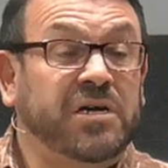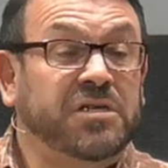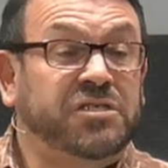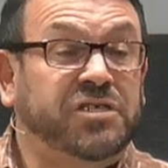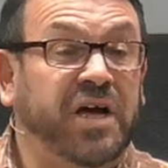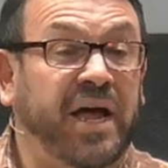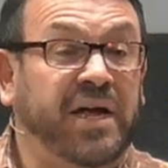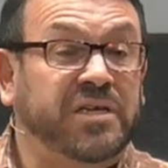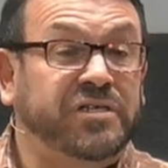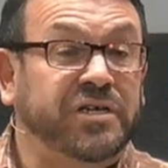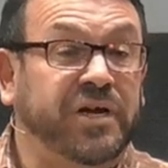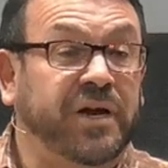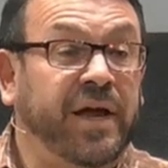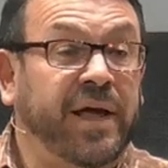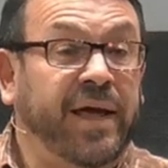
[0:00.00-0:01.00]

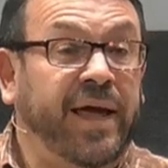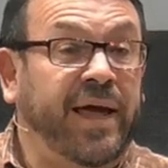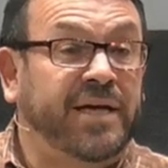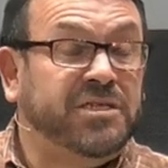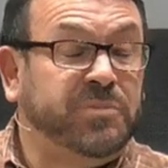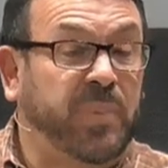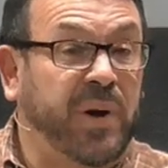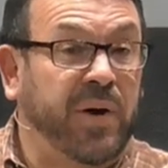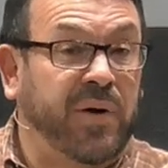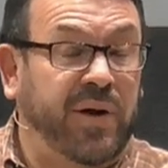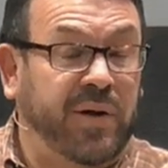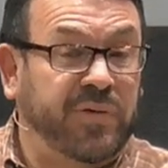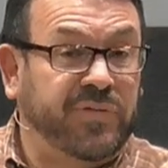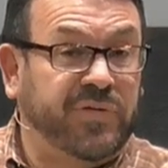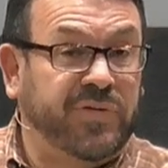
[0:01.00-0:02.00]
changing
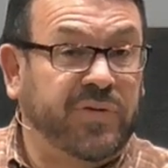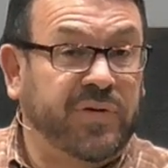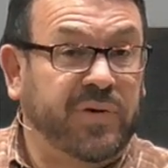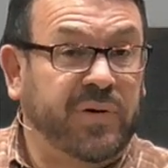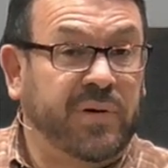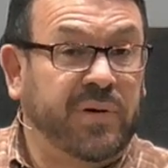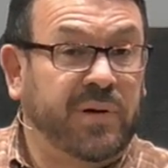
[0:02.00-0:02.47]
experience